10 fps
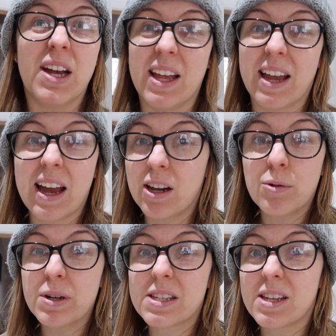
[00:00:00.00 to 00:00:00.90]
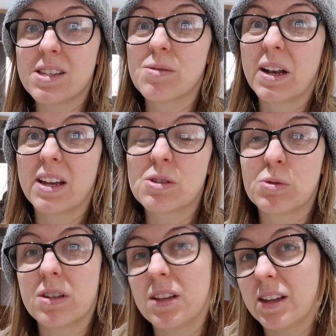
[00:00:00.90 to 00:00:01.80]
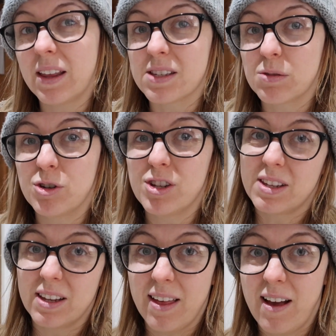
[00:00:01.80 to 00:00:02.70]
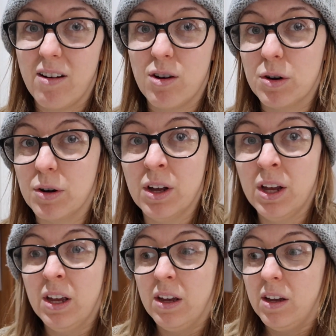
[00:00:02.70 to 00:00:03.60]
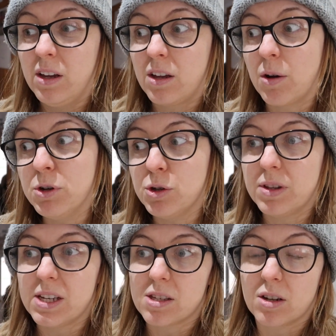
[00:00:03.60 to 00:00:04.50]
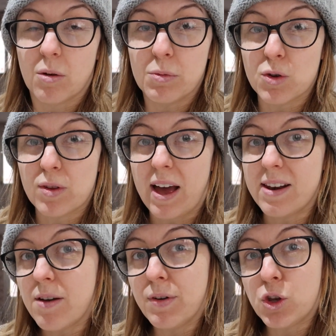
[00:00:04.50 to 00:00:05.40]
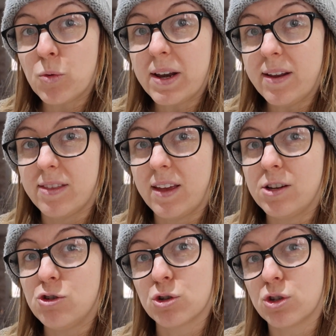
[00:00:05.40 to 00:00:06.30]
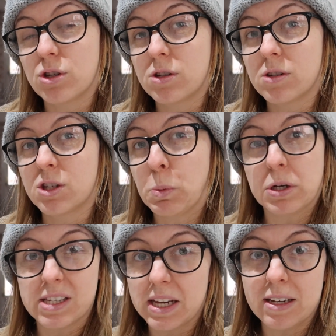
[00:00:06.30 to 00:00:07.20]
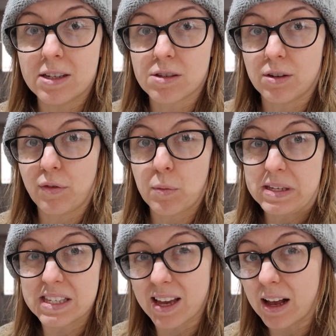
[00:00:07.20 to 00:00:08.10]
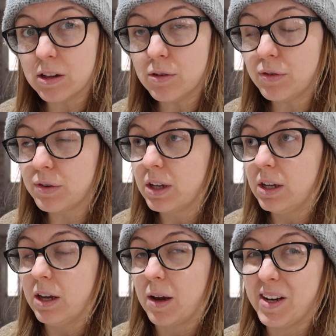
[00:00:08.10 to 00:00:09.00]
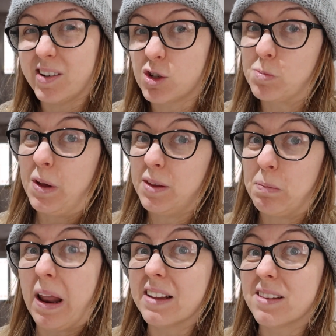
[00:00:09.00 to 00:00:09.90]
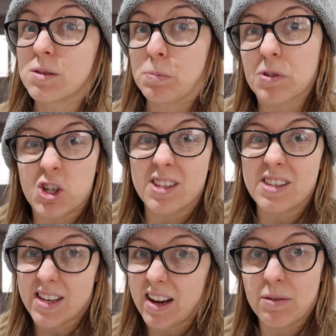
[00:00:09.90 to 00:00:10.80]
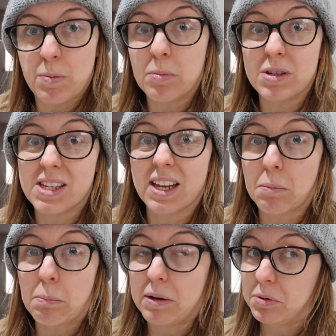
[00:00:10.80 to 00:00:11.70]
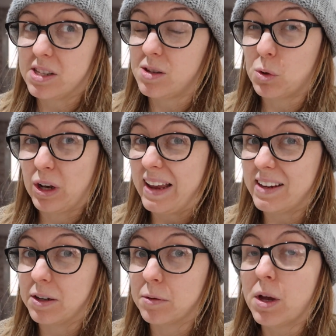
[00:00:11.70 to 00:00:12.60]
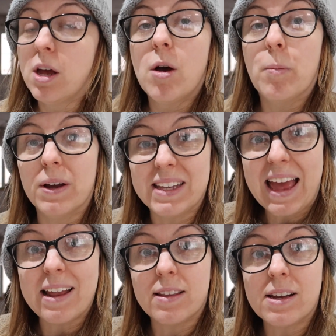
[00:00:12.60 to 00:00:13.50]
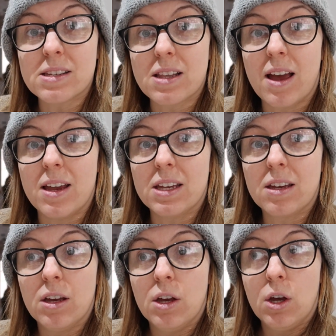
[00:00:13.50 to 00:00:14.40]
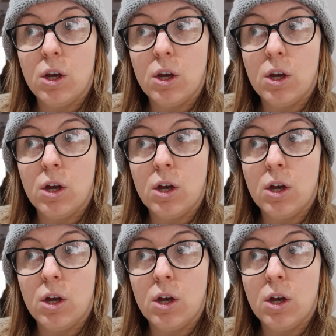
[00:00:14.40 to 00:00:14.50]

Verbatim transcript: really. I always say to Alex, "What do you think of this?" or "What do you think of that?" or can we do this or can we do that? I never do anything just spontaneously for myself. I mean, I've just bought them plants, but chances are I will probably take them back because he won't like them. But again, that's like